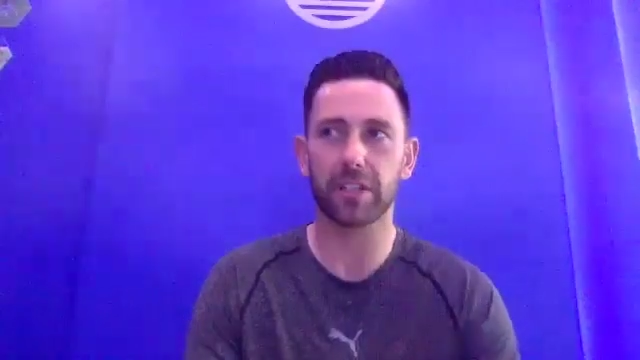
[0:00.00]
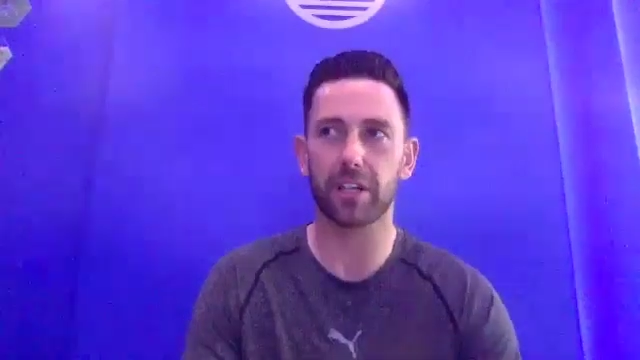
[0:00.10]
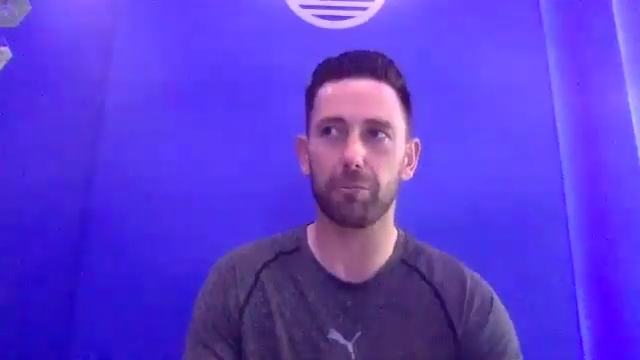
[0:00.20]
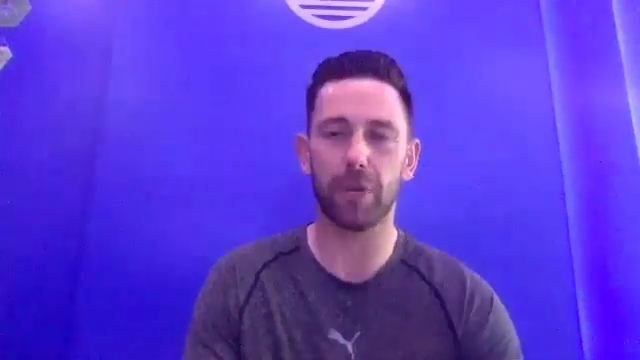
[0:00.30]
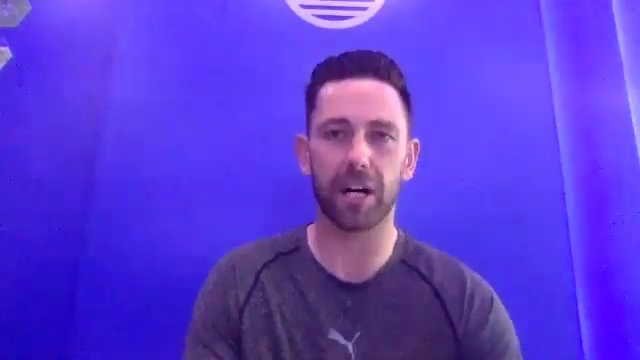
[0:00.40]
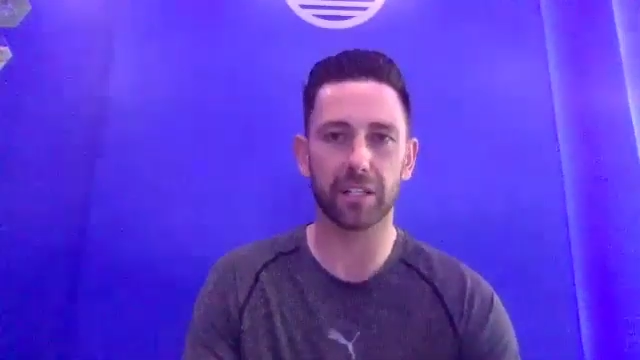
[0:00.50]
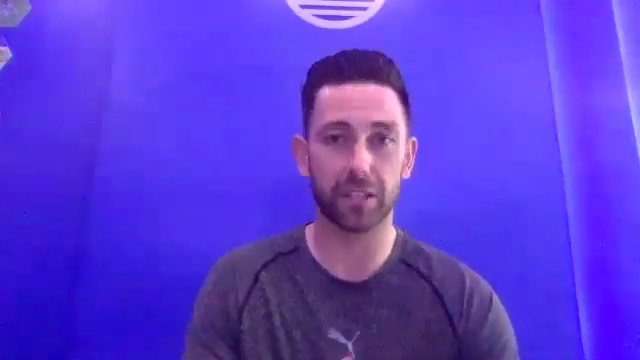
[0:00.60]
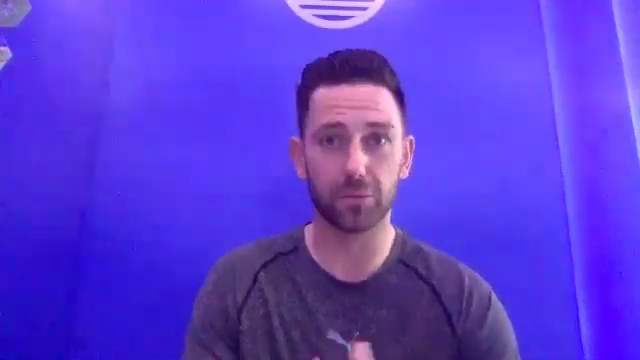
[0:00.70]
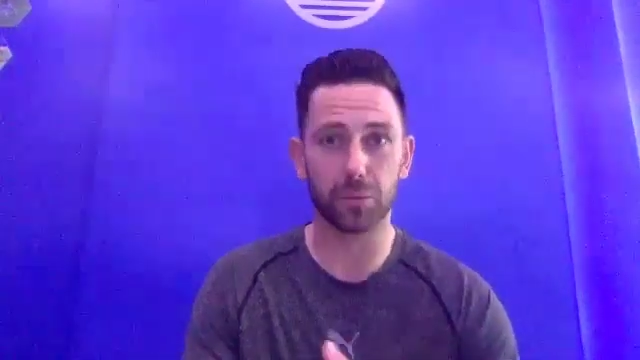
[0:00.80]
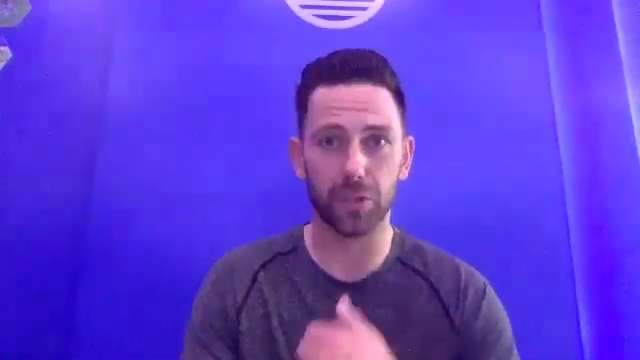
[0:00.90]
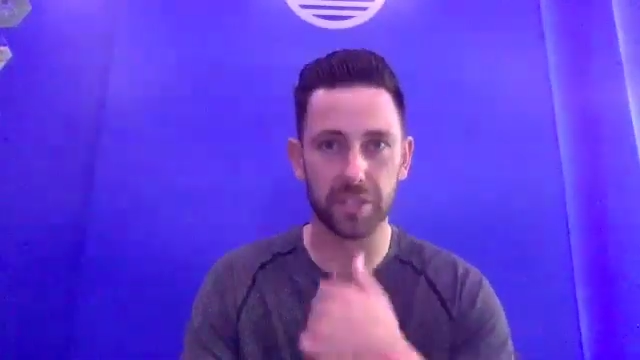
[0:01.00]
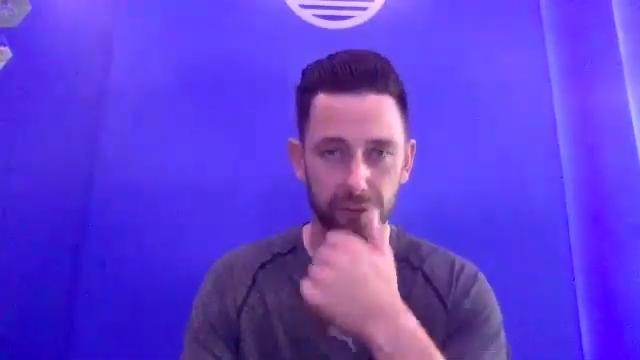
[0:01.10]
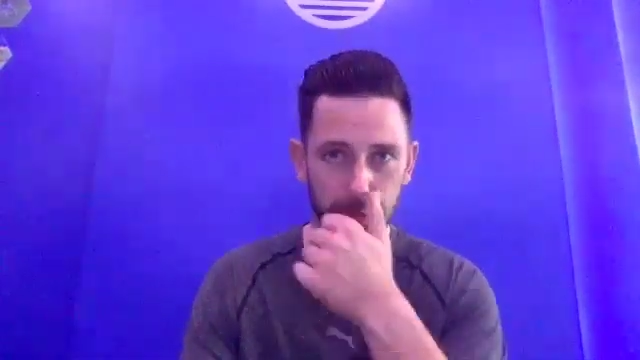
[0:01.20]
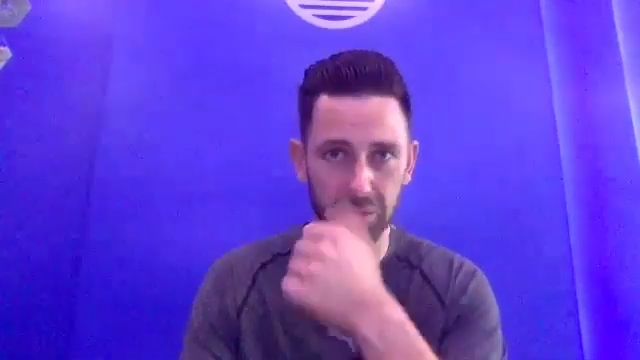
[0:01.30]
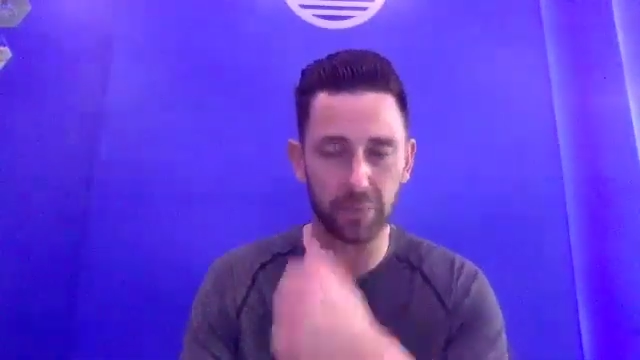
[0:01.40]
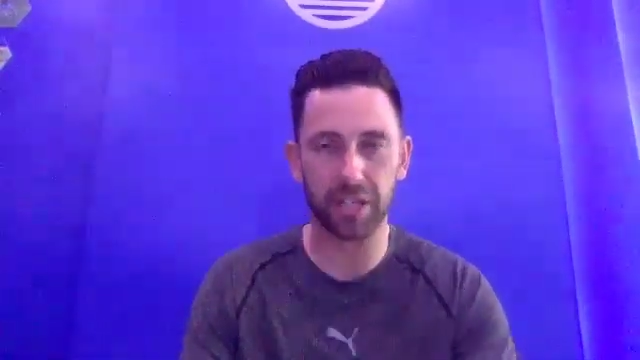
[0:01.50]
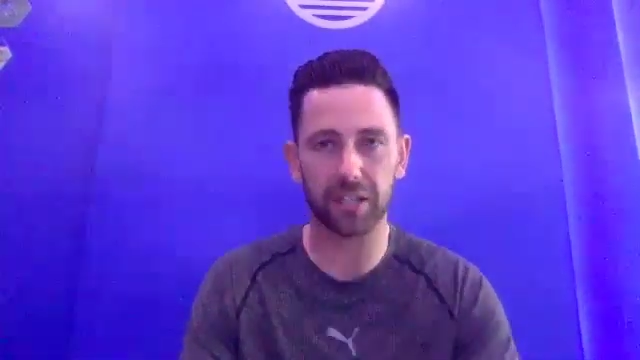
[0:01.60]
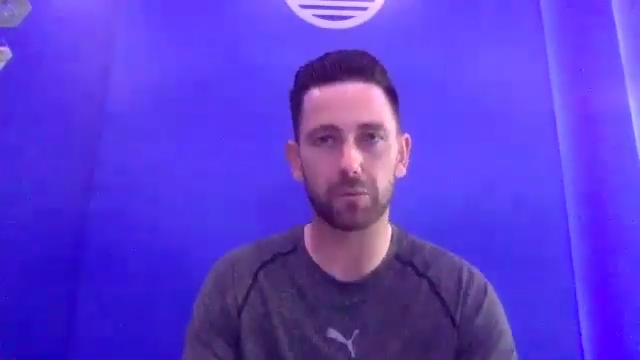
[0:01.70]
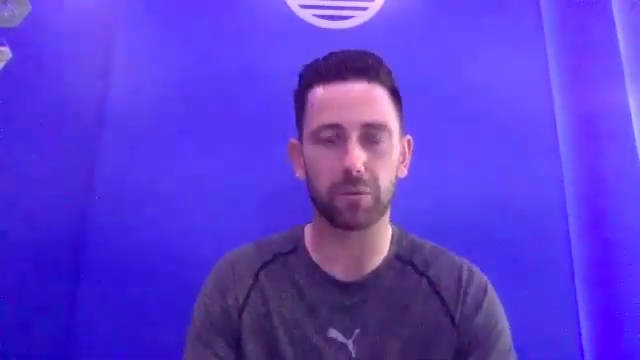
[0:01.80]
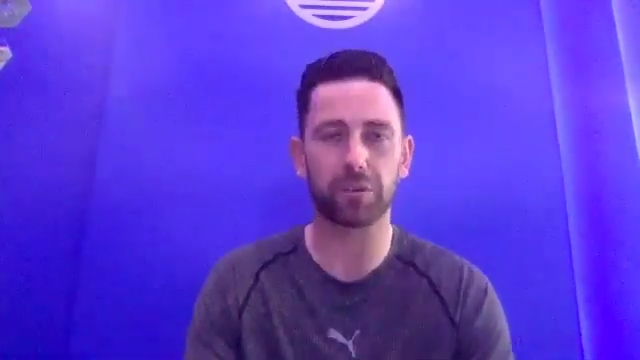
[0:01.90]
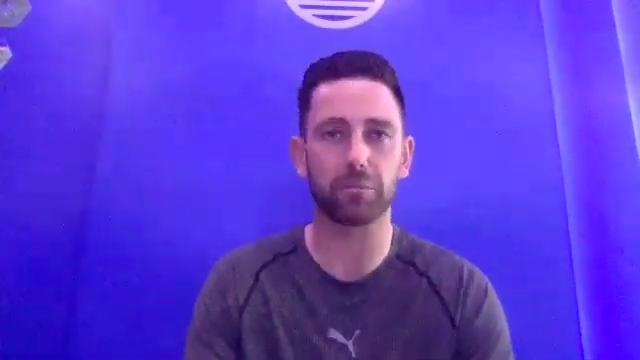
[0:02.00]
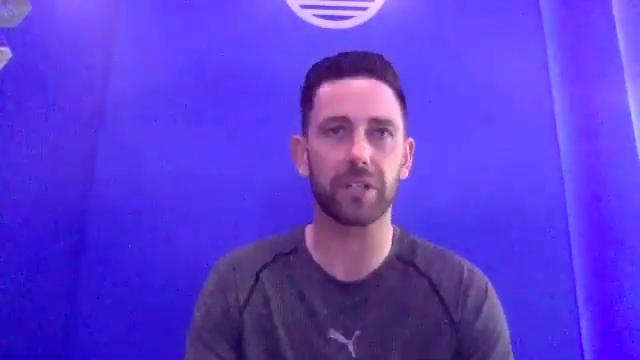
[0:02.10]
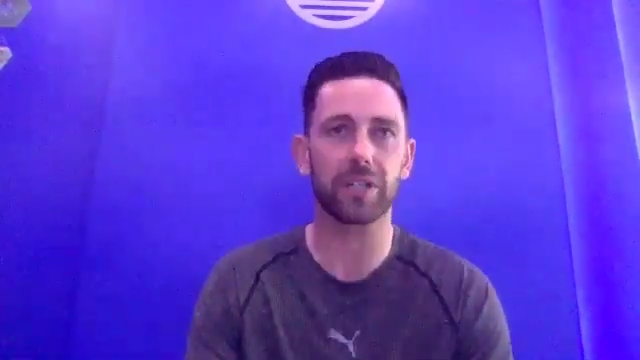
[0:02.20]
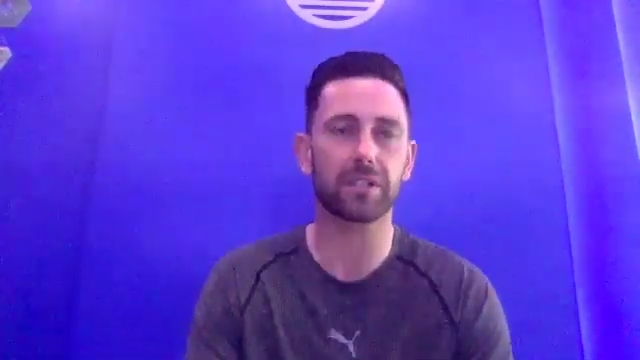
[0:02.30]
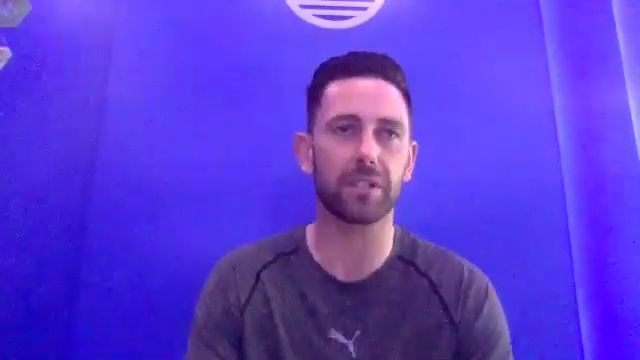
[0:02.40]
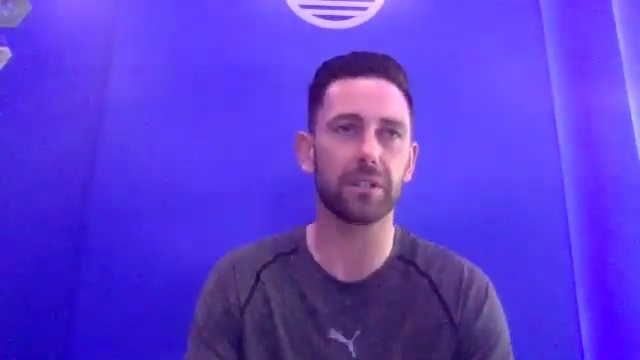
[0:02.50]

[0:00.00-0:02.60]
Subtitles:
mark, and still does leave a big mark with me. So